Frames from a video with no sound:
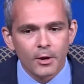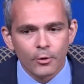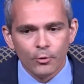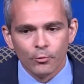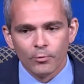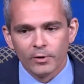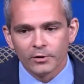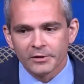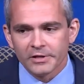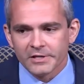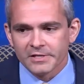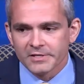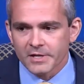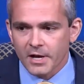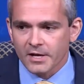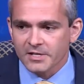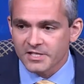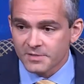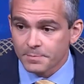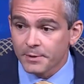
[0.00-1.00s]
who really
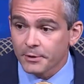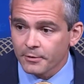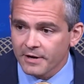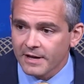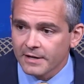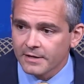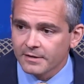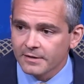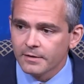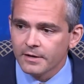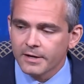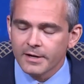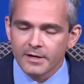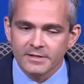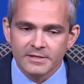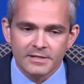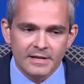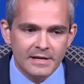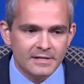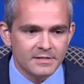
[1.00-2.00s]

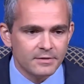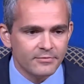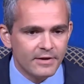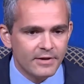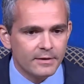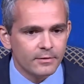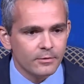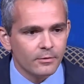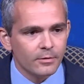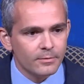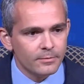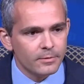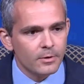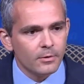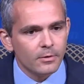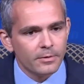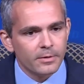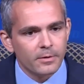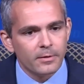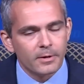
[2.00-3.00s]
spearheaded today's event
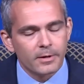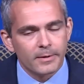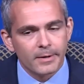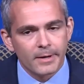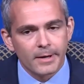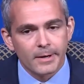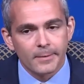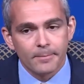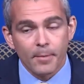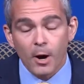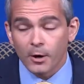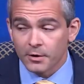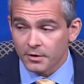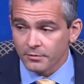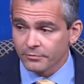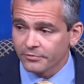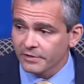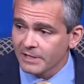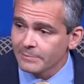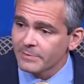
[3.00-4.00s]
on the
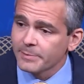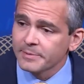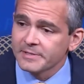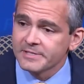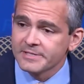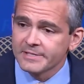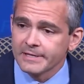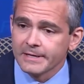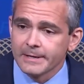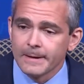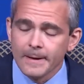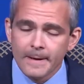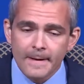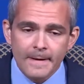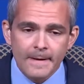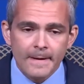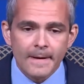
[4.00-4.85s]
part of EPPC.